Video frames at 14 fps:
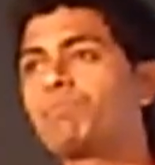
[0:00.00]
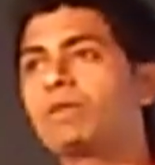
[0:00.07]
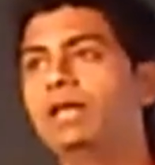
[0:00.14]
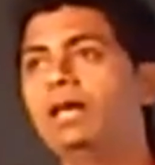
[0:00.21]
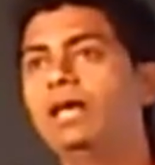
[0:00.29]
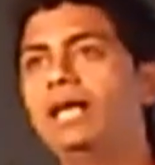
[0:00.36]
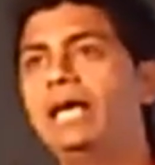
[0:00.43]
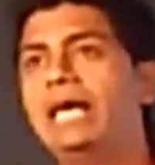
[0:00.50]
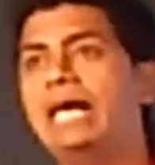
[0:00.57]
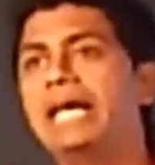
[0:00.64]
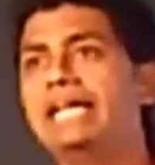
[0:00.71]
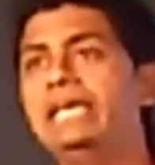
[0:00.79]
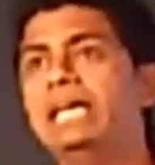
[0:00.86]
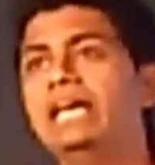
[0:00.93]

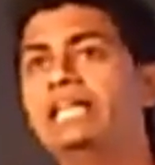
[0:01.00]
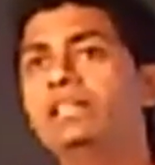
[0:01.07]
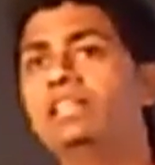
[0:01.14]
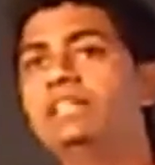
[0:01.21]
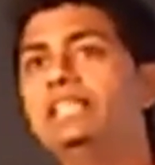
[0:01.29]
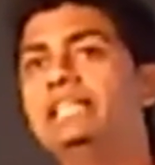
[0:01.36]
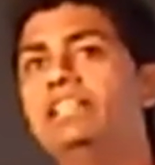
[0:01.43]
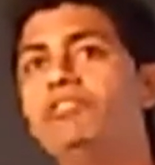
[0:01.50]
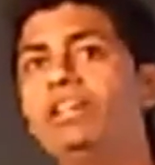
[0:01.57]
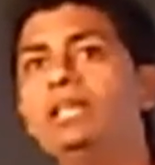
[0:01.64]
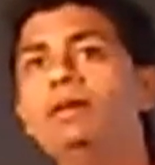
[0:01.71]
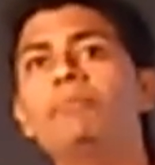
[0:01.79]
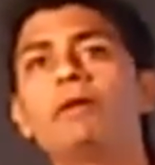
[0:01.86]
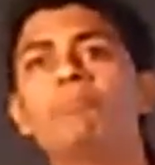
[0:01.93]
I earn a living.